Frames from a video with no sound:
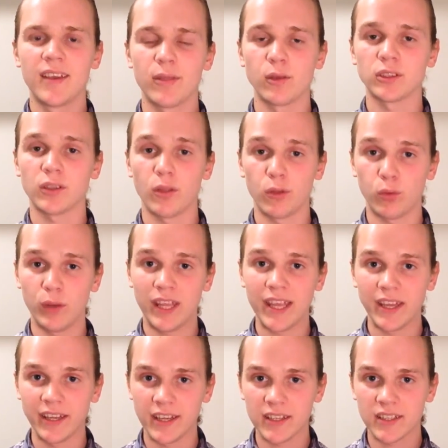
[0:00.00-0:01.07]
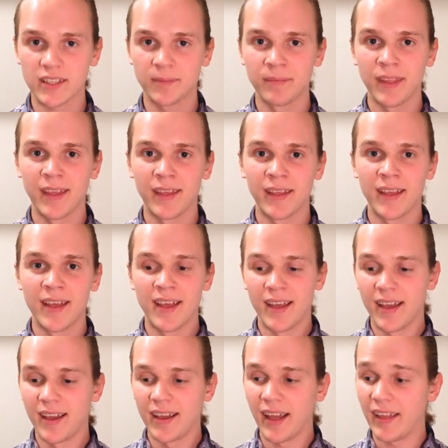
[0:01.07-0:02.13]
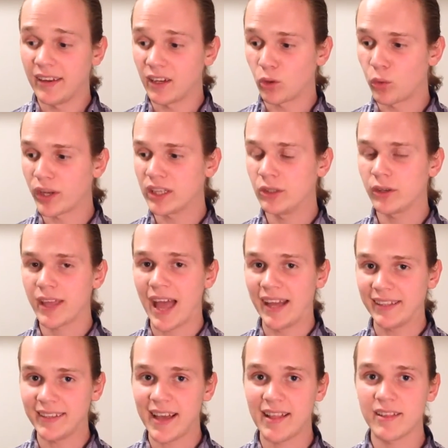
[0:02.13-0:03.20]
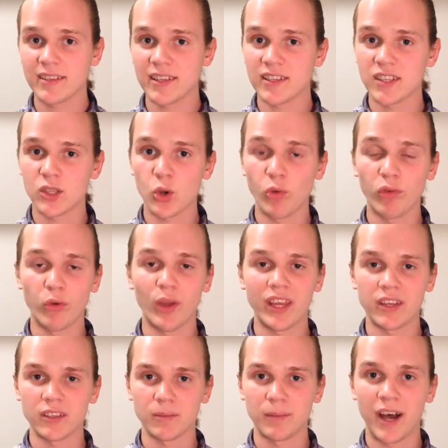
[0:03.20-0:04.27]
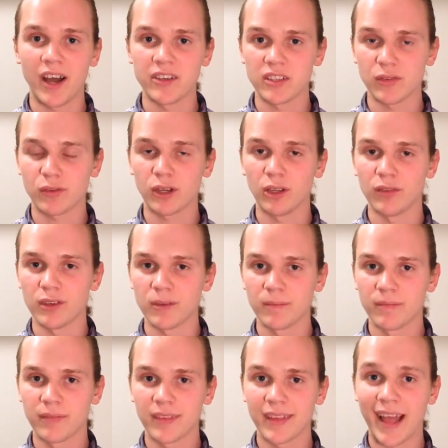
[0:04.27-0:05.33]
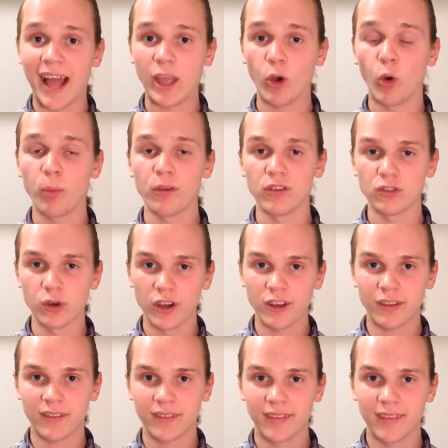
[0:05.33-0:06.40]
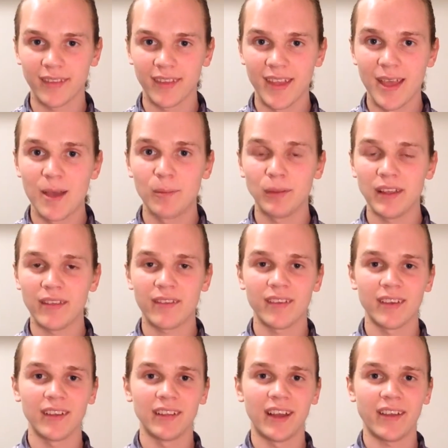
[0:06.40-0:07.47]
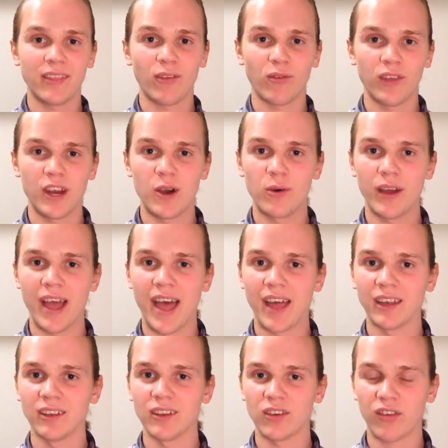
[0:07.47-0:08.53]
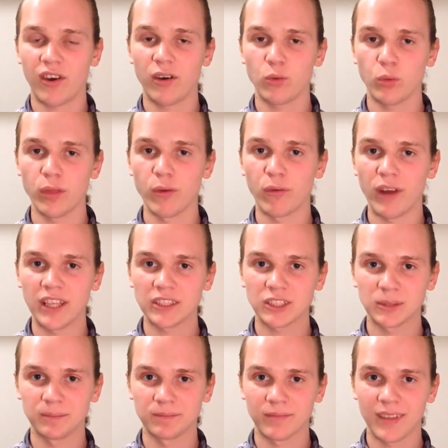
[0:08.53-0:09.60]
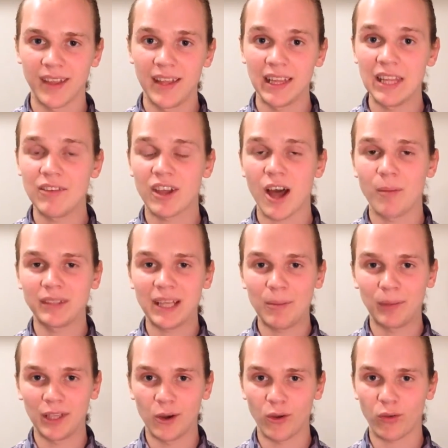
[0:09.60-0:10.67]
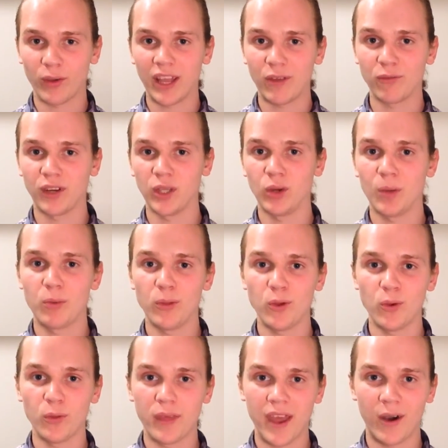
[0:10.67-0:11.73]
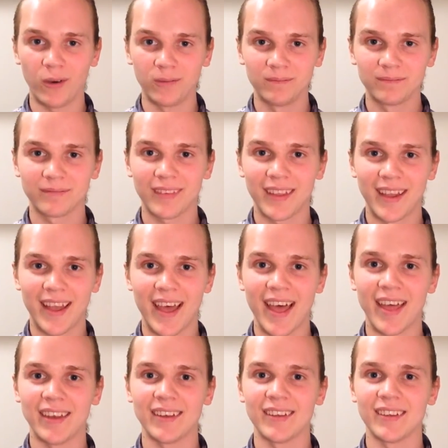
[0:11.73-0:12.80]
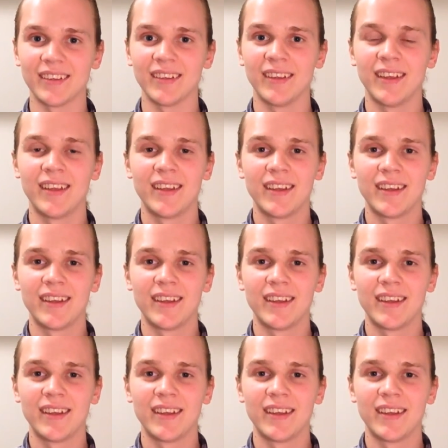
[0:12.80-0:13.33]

Those are the three key ideas. And a quick look at Talent is Overrated by Geoff Colvin. I hope you enjoyed. Please like this video and share it with your friends. Leave a comment down below so I can follow up with you there. And